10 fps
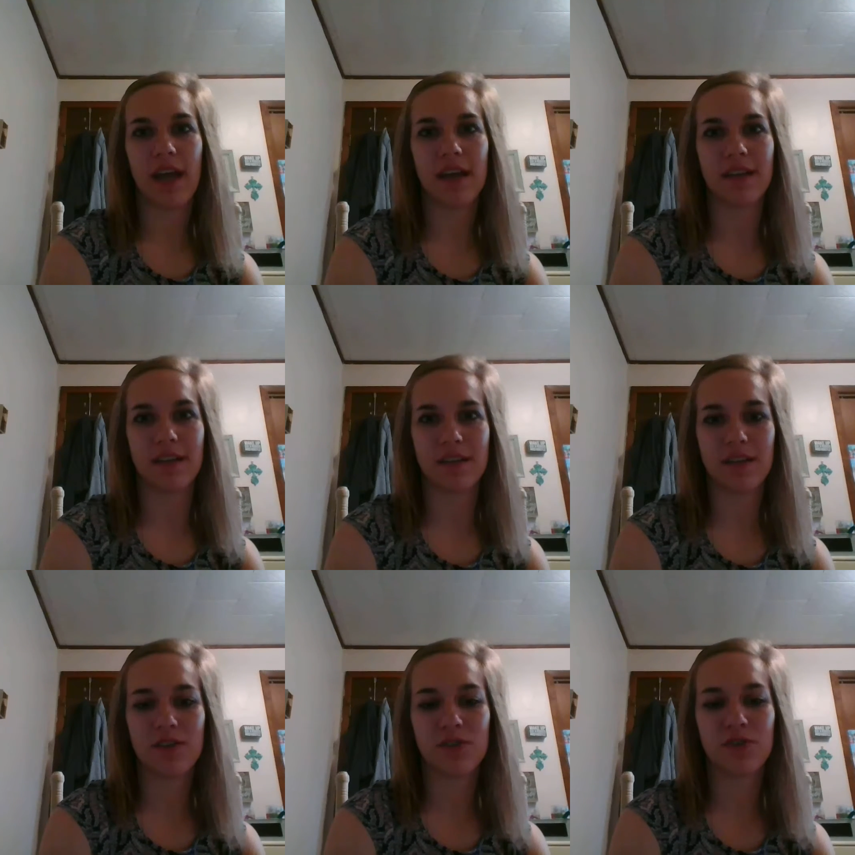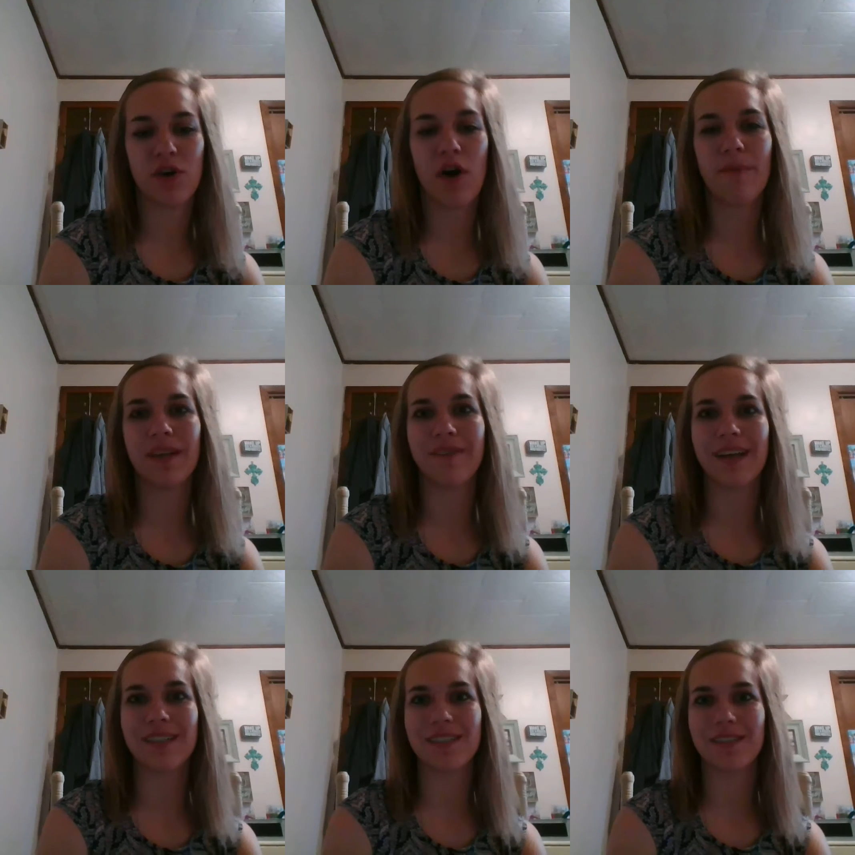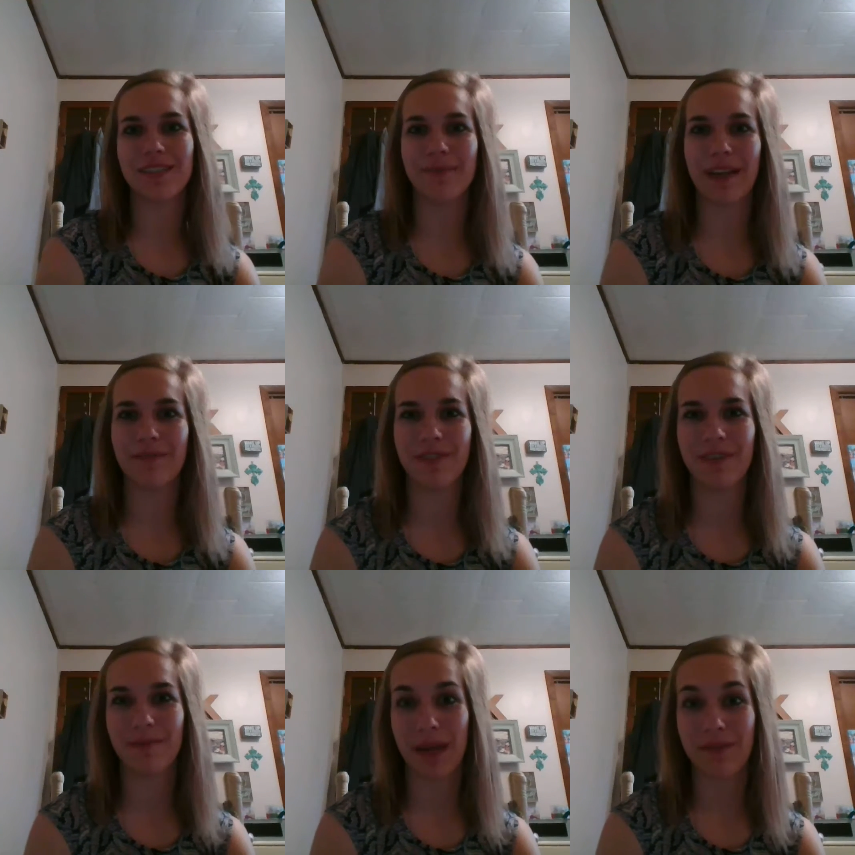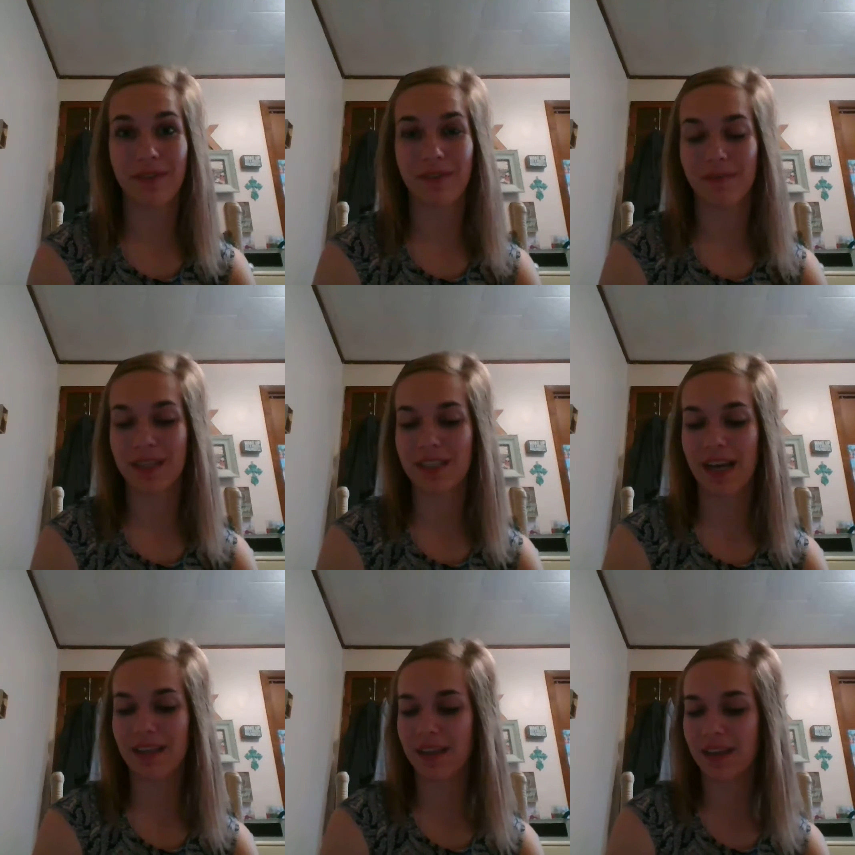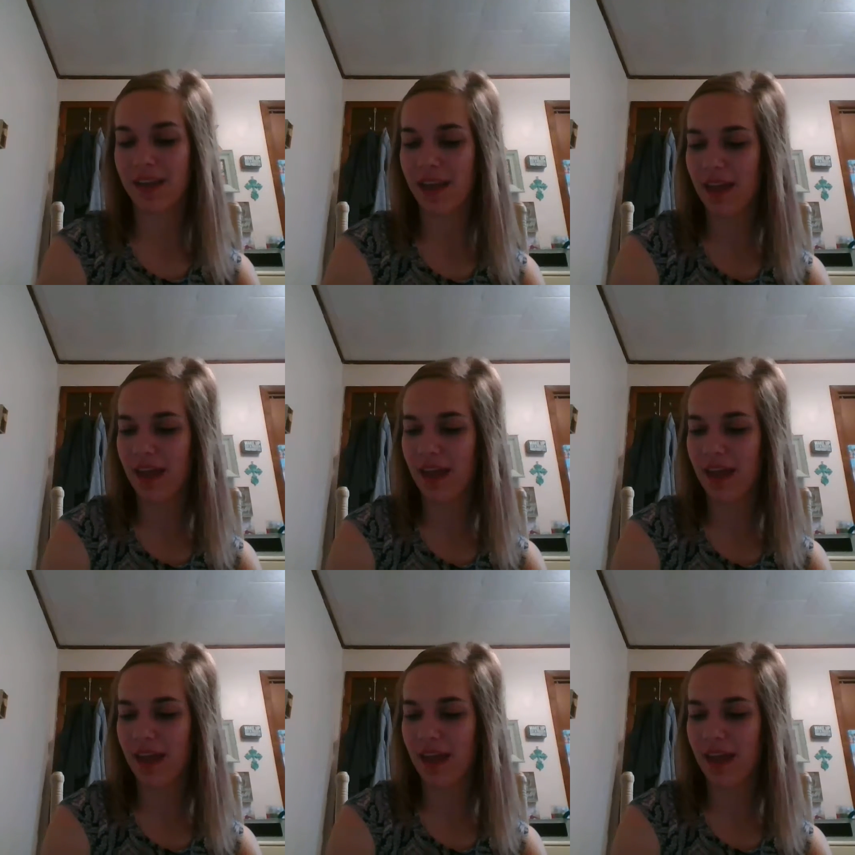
and there's so many ways that students benefit from this, I think.